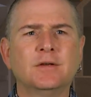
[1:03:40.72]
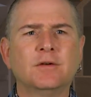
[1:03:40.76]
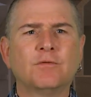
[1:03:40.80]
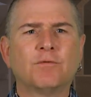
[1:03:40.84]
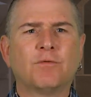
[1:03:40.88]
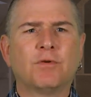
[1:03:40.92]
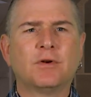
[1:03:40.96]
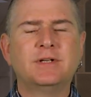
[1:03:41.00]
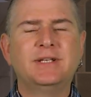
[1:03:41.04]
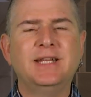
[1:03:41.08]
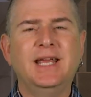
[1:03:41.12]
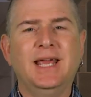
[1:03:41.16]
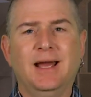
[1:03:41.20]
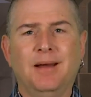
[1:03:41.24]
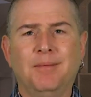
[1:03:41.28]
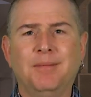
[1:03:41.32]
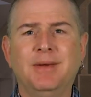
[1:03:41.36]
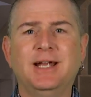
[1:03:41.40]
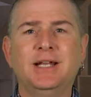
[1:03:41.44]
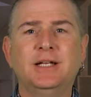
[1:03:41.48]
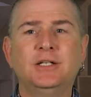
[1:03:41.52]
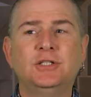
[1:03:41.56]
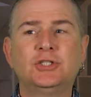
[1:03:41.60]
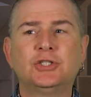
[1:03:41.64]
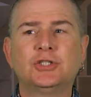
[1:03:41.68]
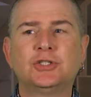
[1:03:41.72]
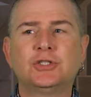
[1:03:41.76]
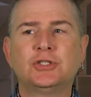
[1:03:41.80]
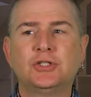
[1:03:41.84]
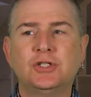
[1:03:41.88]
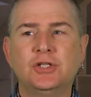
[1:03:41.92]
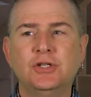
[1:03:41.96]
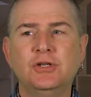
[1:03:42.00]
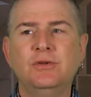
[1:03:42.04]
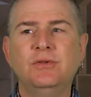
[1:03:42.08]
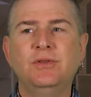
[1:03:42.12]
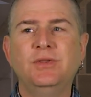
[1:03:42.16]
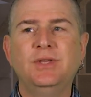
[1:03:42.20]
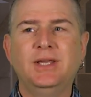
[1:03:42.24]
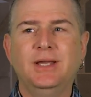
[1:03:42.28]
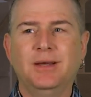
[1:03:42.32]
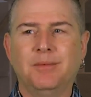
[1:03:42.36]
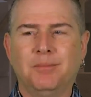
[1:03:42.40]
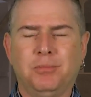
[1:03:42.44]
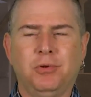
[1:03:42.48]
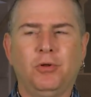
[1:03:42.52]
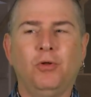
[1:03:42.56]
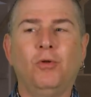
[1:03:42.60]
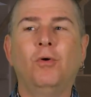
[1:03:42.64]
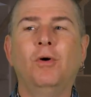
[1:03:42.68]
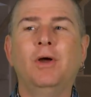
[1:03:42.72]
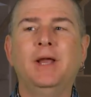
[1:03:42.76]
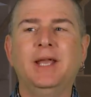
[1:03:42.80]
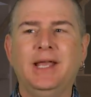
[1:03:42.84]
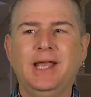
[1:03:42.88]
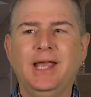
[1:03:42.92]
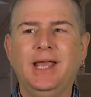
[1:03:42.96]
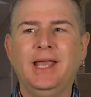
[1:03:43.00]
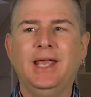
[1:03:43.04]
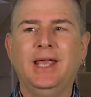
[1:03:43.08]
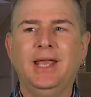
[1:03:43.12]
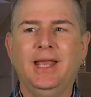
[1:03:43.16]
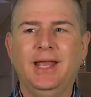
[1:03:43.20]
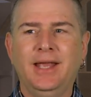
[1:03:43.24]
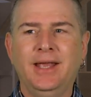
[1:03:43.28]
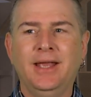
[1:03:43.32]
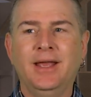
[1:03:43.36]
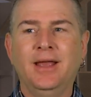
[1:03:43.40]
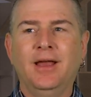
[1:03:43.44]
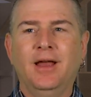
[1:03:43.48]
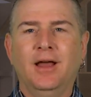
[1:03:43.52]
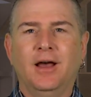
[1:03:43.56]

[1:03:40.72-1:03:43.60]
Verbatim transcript: for damage to the employee